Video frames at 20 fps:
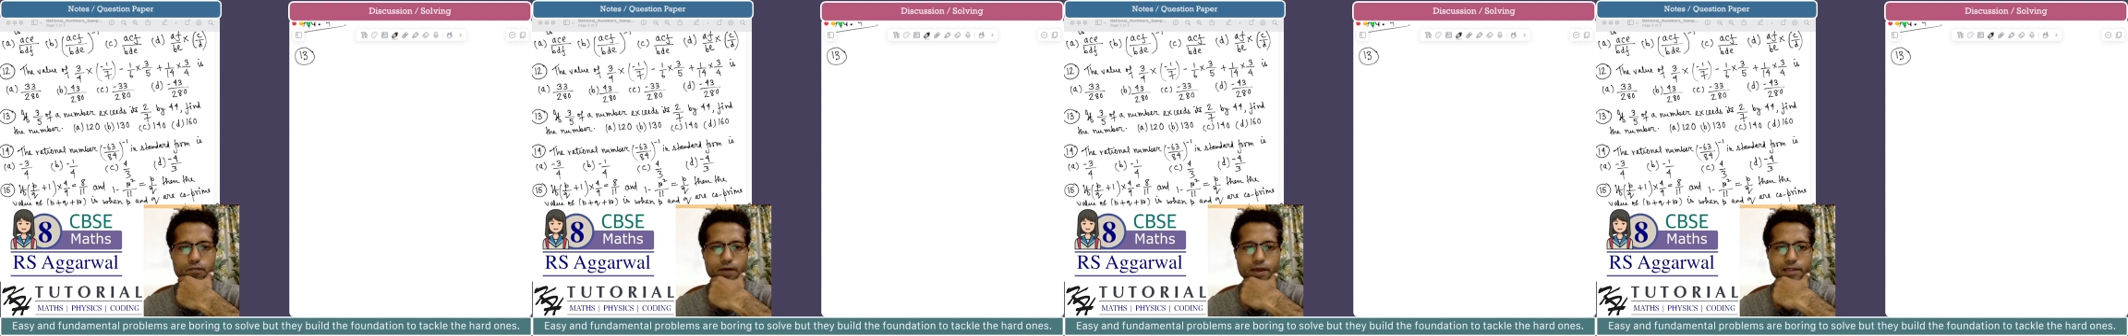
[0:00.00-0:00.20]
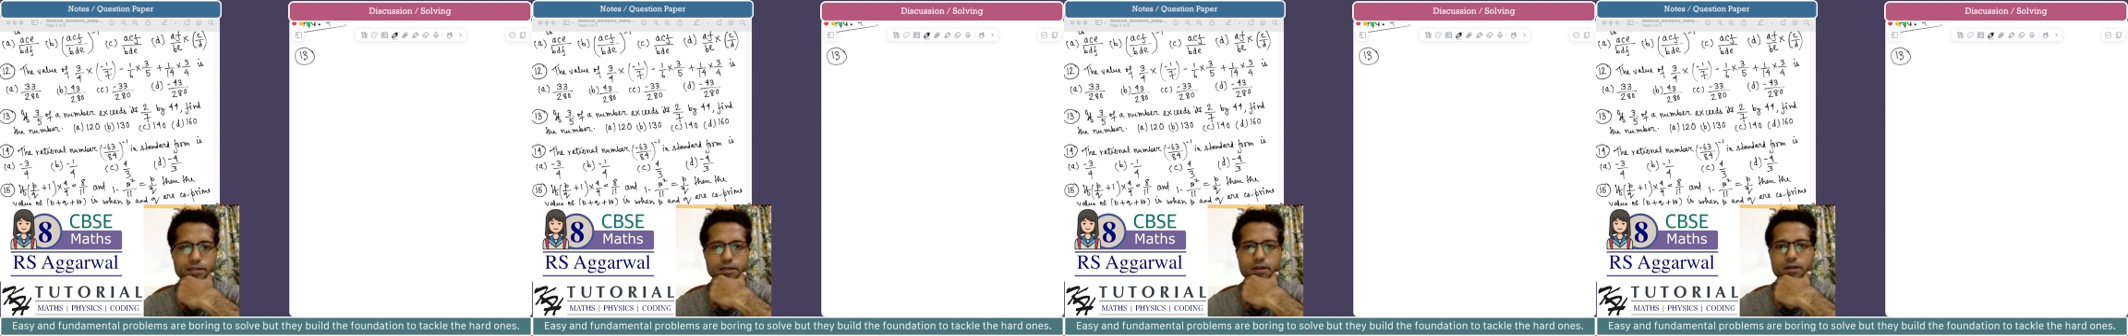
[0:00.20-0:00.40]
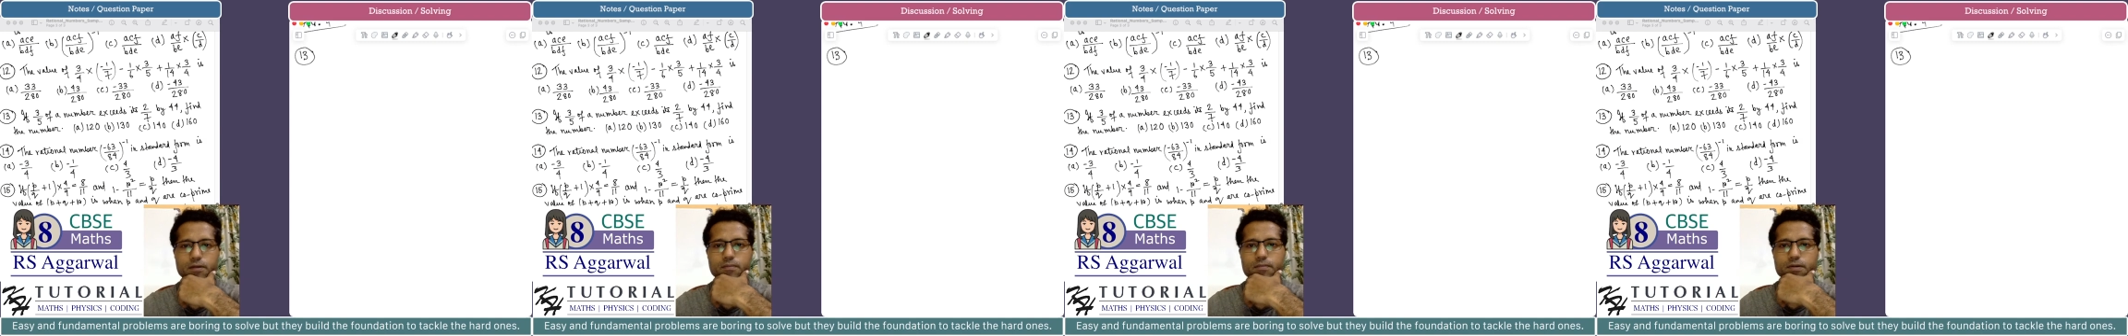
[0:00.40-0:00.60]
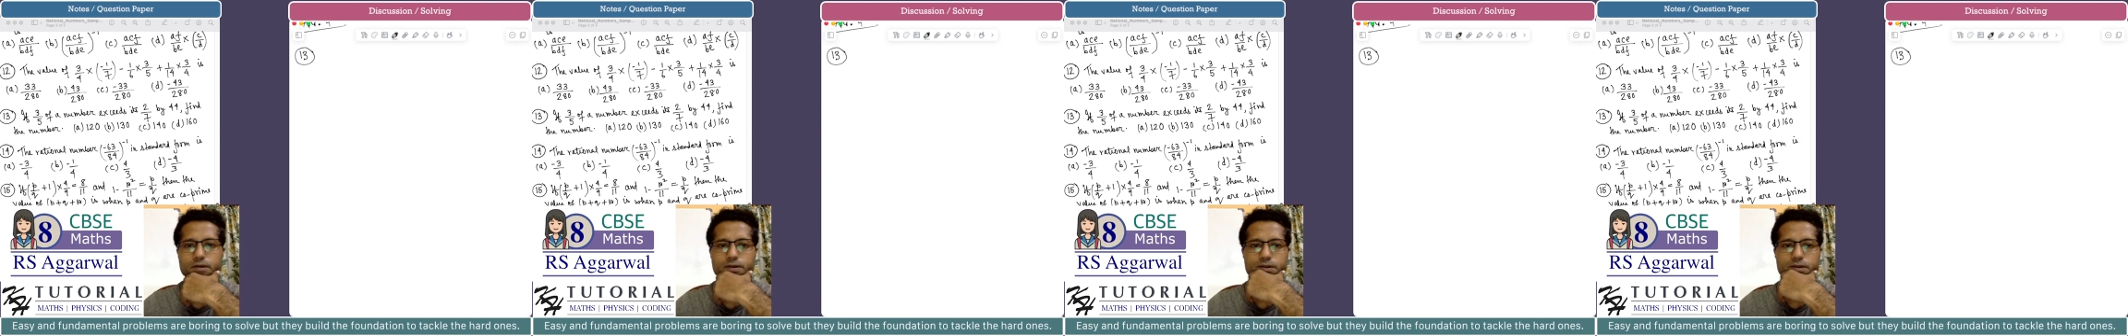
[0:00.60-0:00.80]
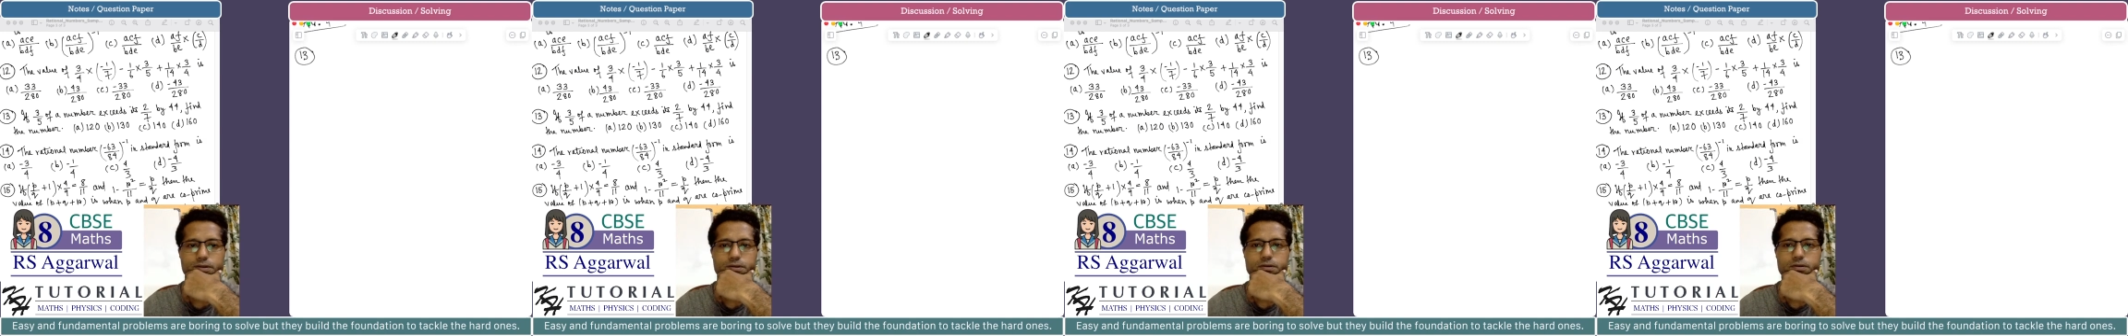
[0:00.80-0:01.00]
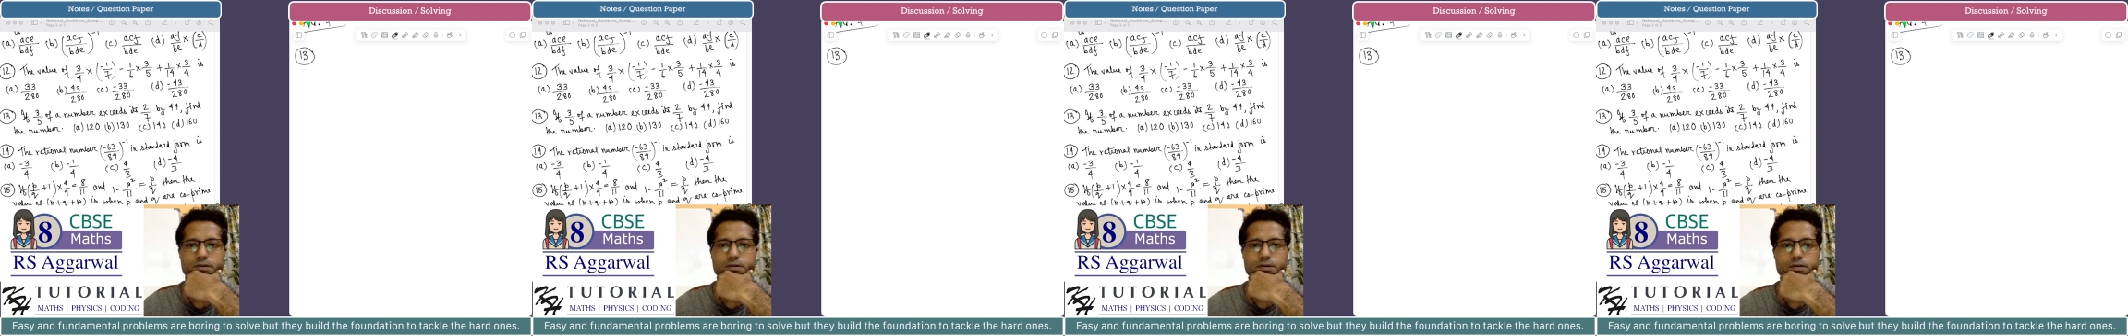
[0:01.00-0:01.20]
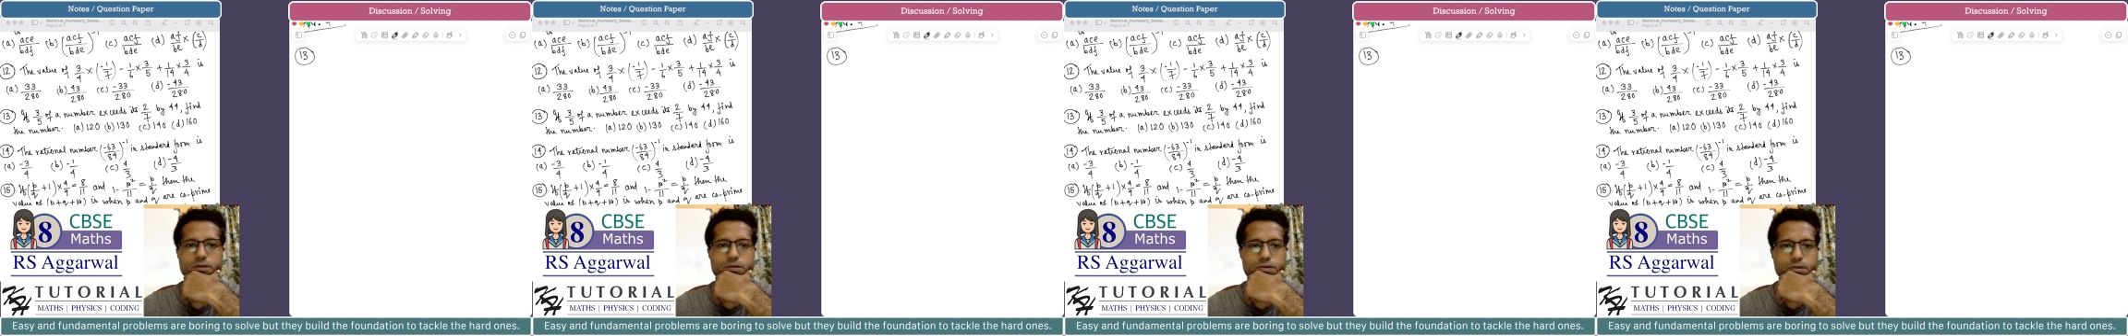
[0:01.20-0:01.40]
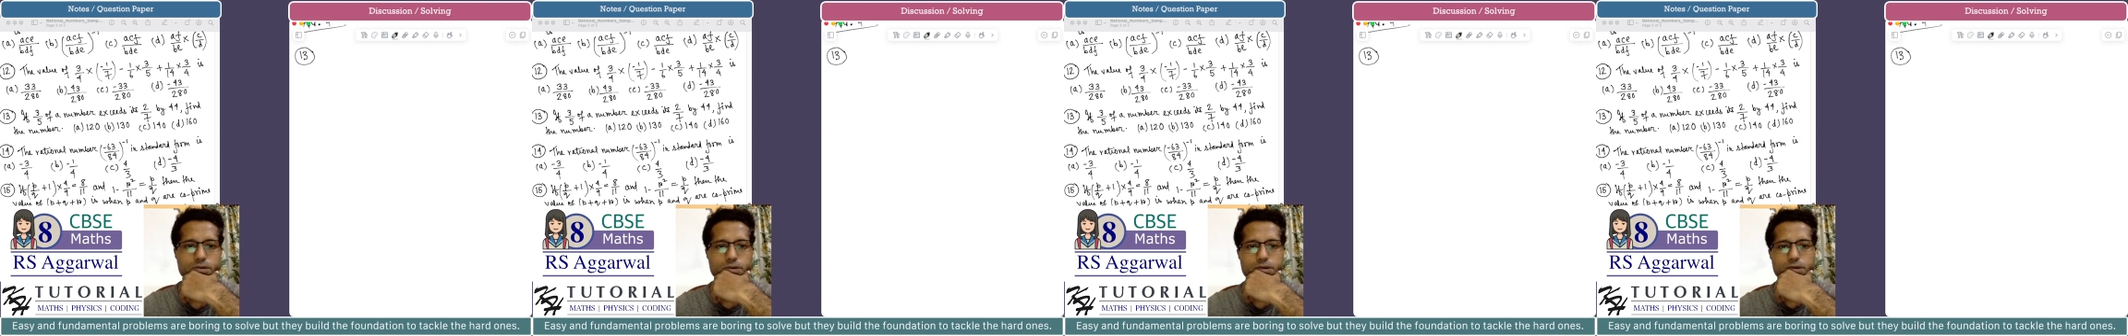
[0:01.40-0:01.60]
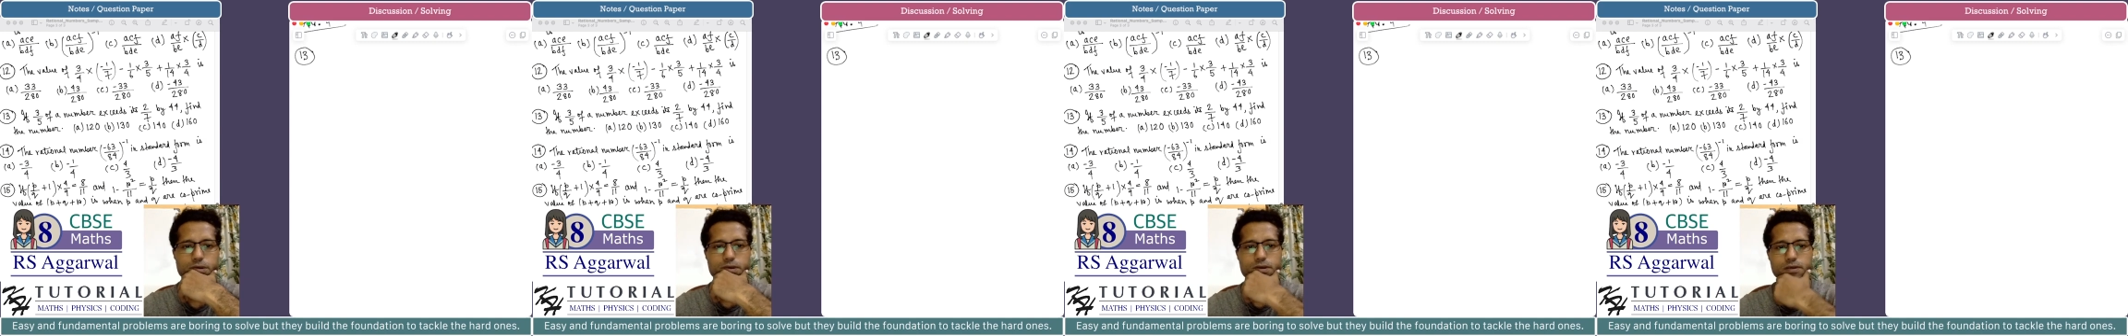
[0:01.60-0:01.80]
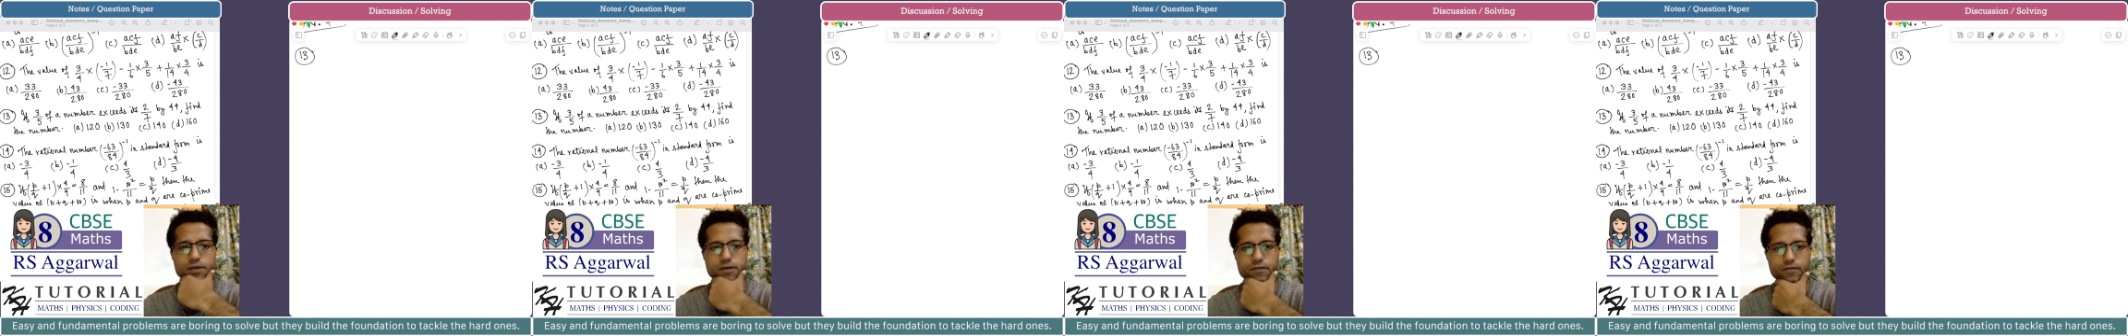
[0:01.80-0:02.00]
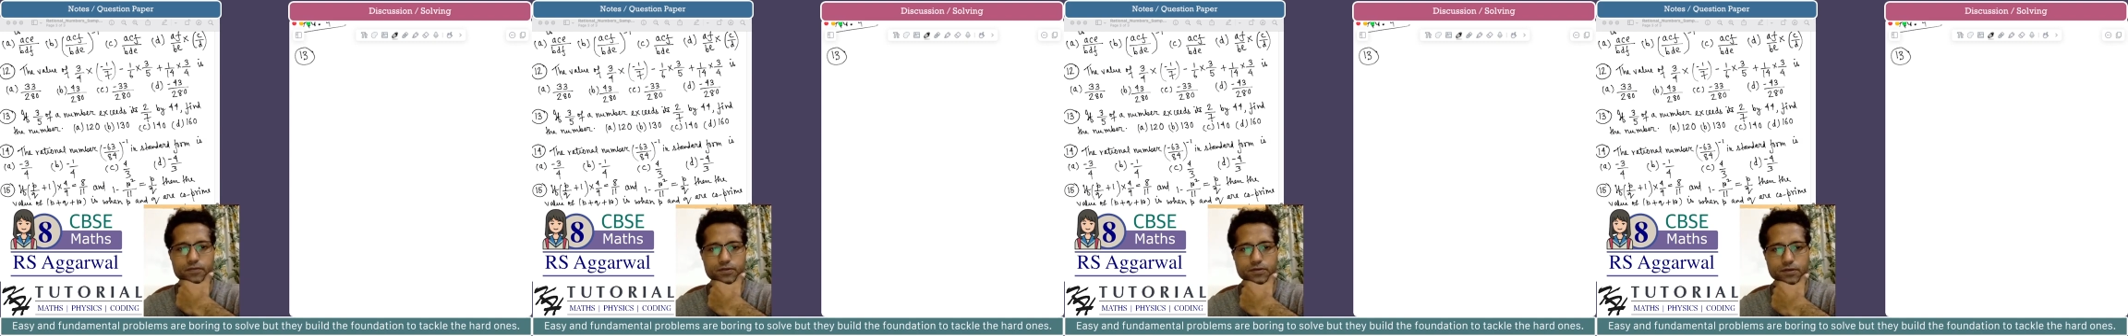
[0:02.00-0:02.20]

find the number. If